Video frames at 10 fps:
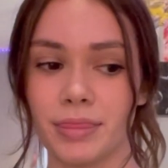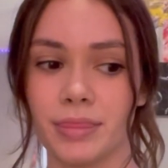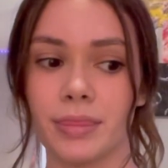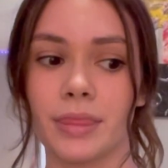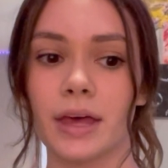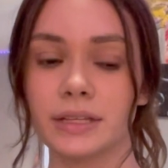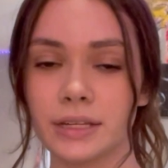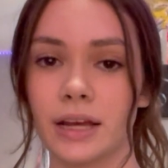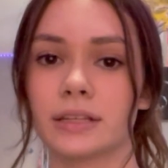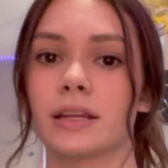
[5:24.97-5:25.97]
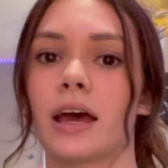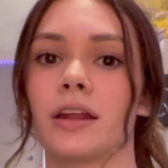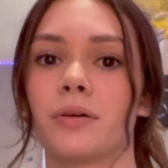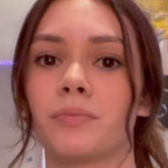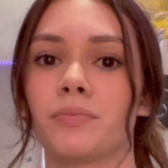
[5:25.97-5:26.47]
This next
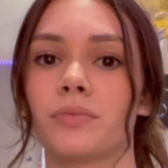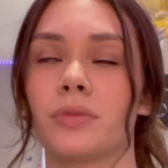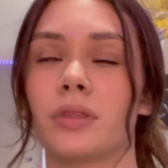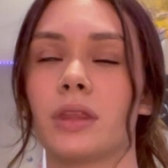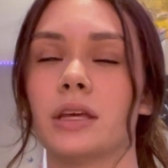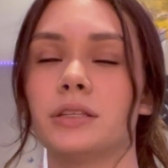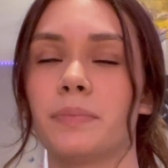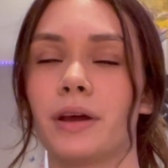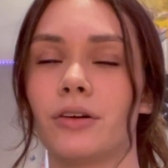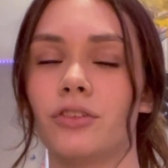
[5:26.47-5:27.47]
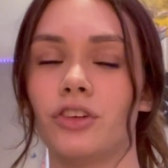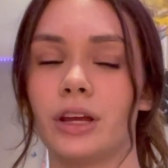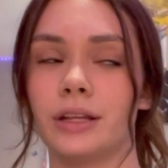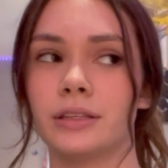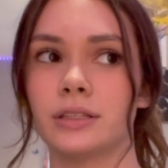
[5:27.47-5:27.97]
item, these pair of
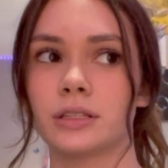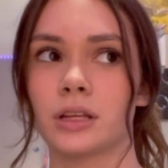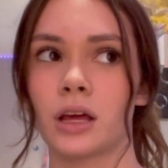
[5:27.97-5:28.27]
jeans,